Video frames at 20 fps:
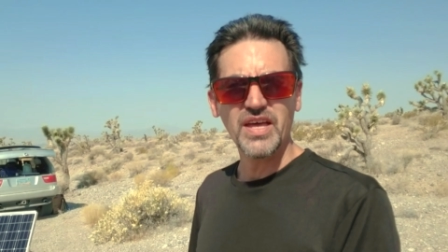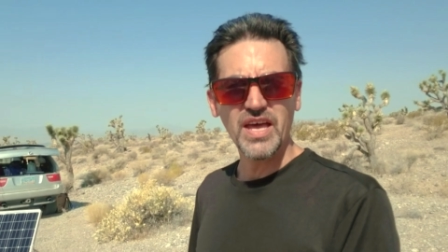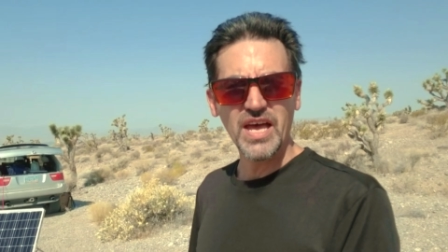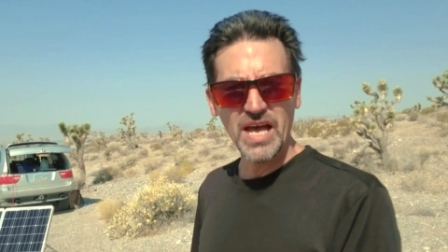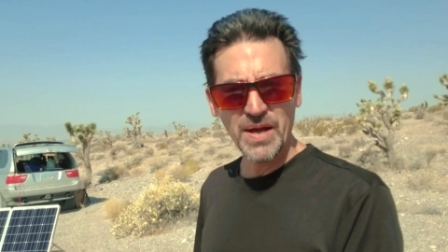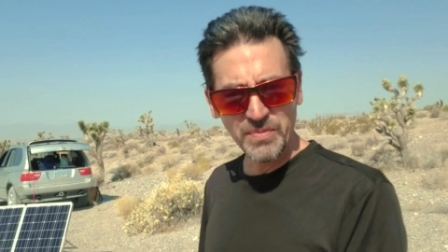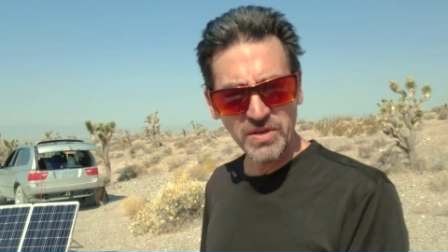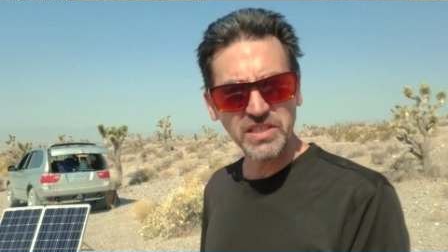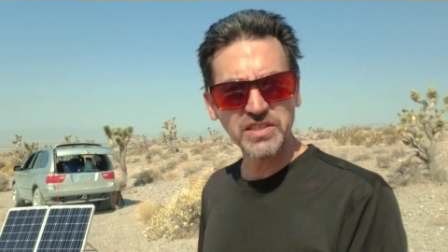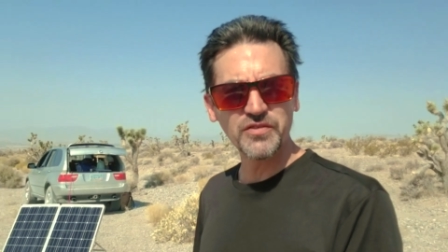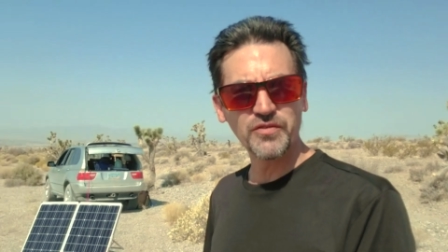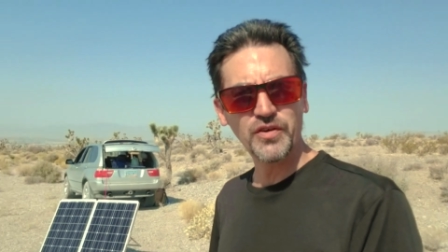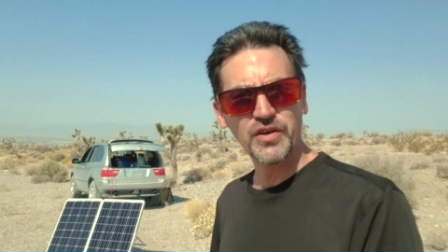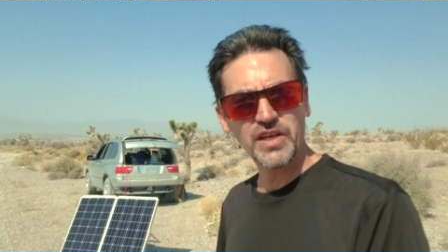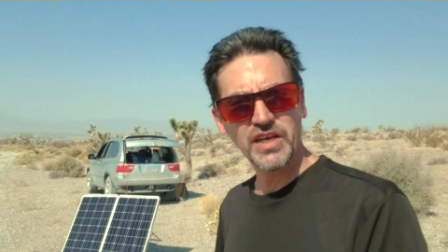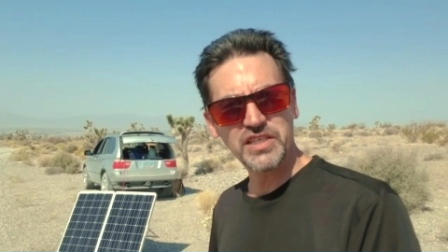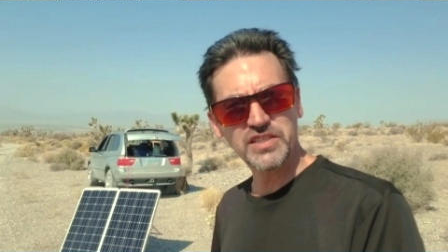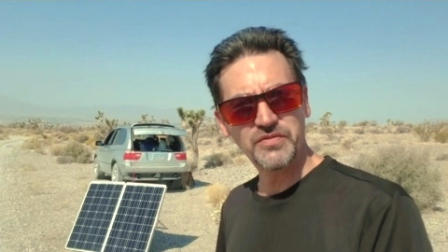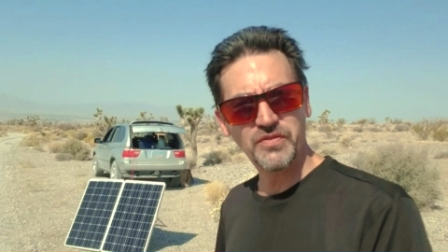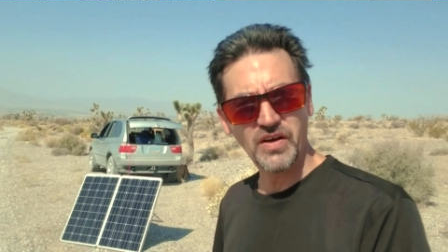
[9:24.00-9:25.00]
Eminence Front
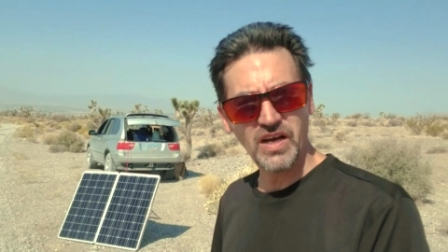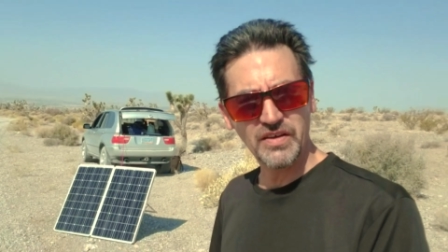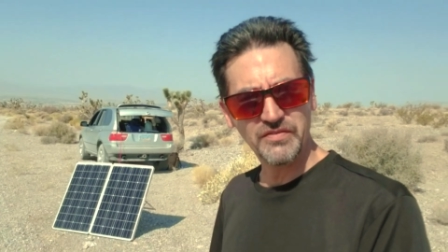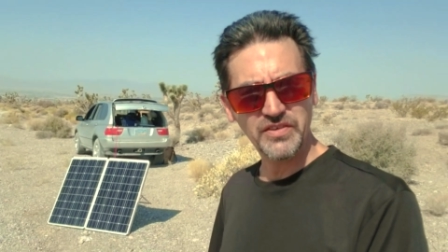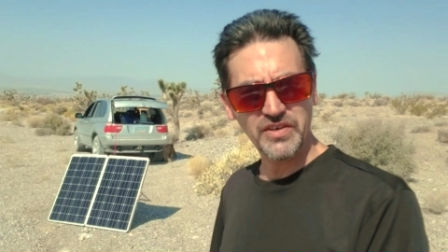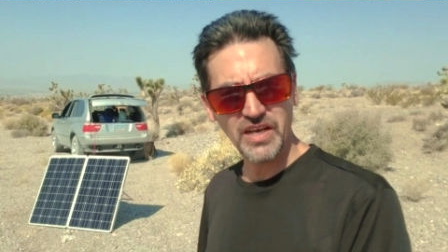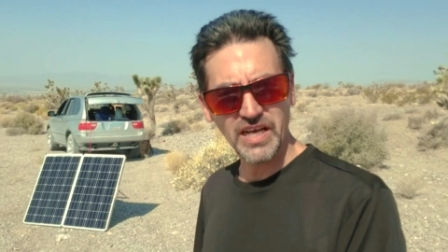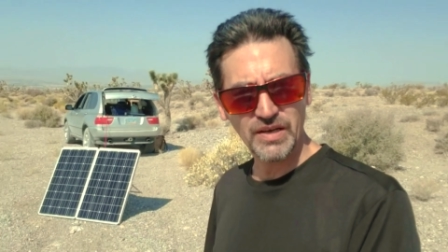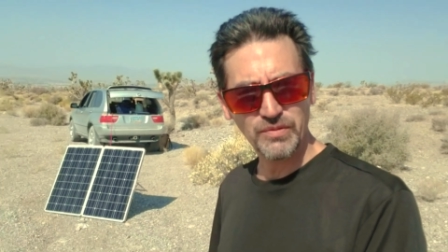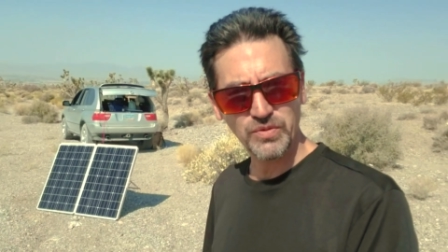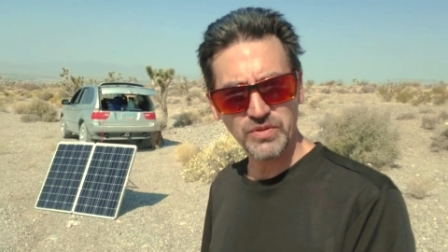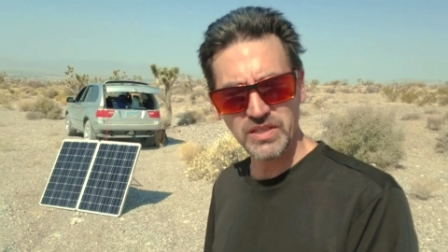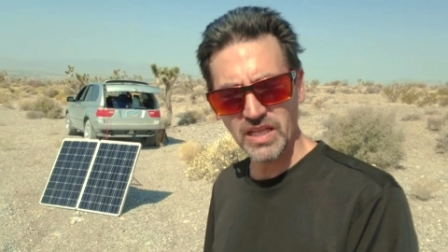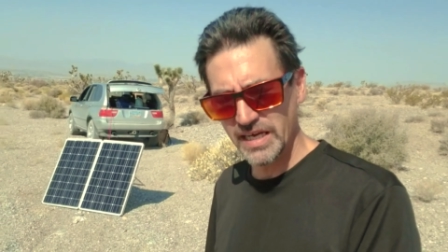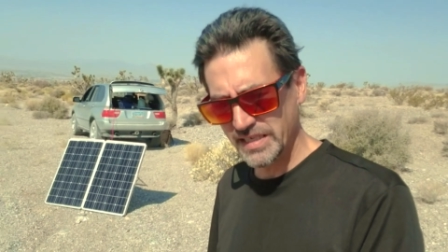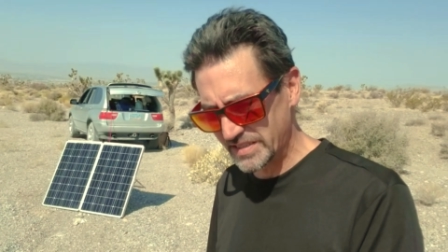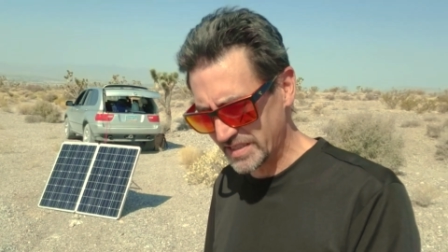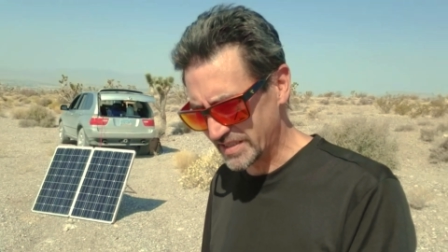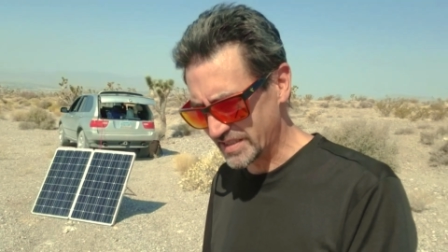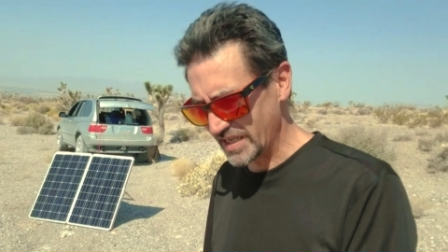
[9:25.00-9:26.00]
X5 and I would
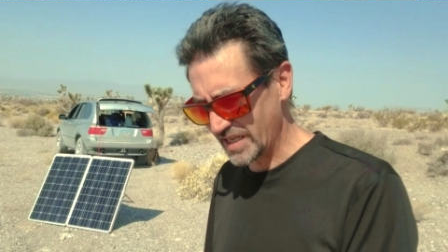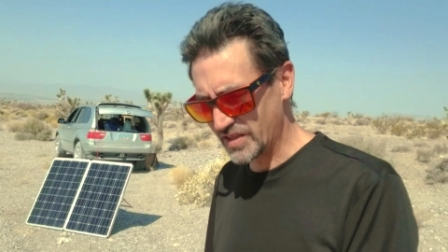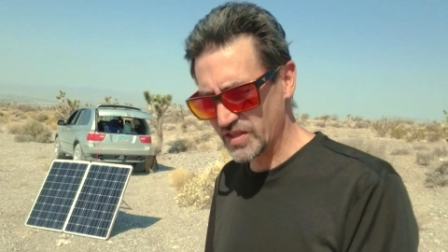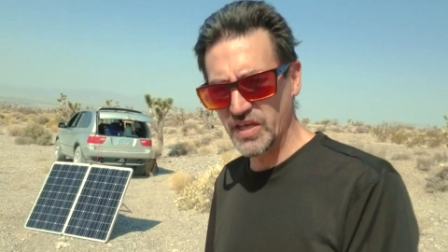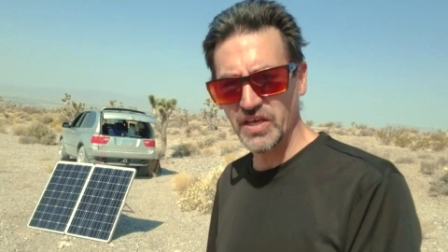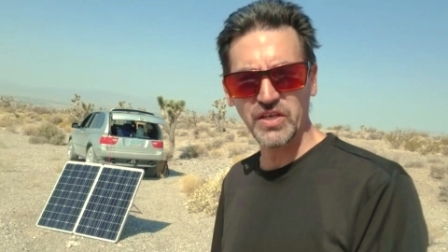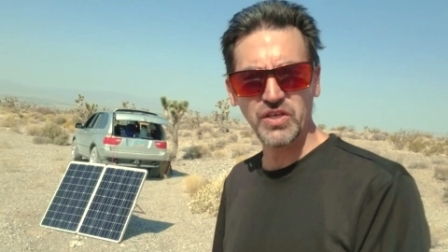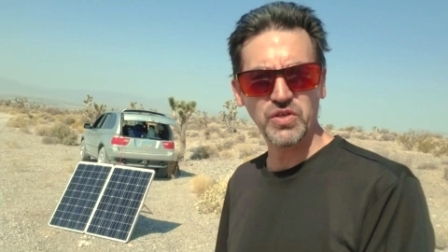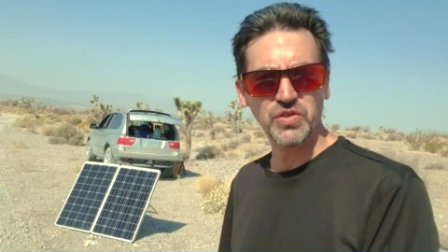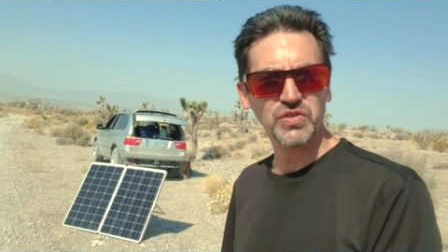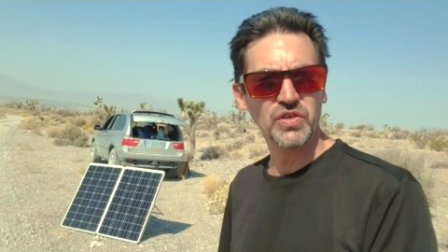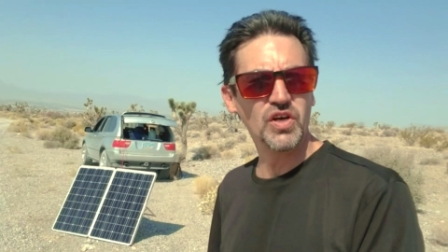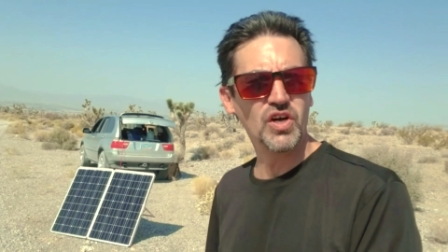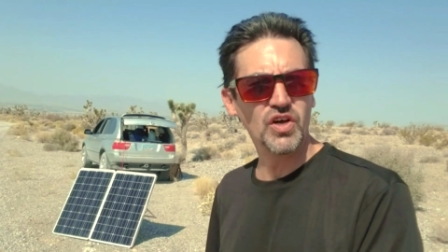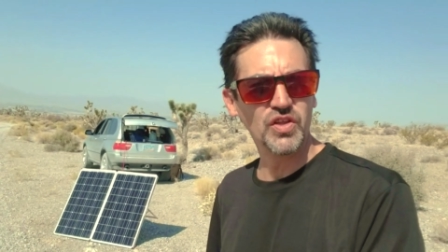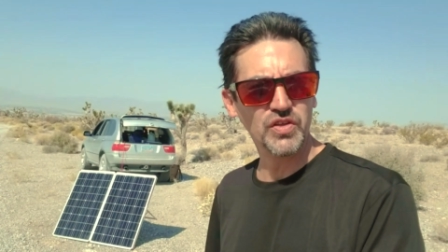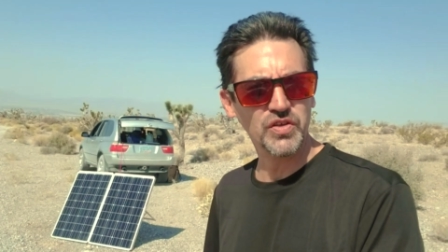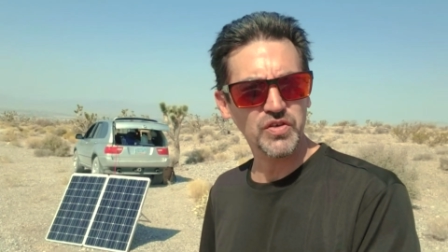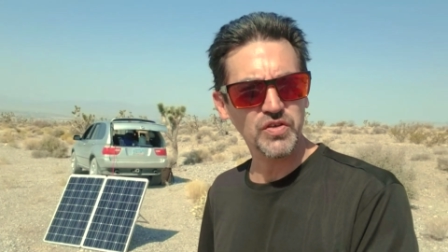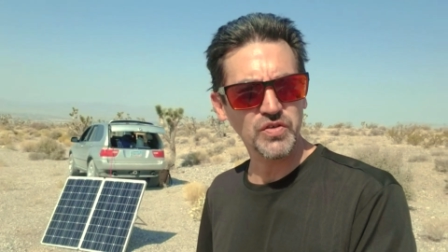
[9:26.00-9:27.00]
like to say thank you to all
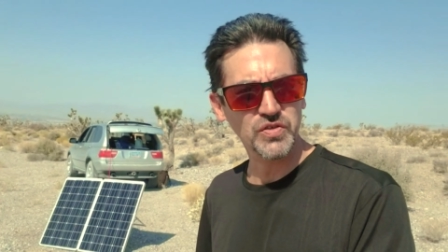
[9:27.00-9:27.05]
the new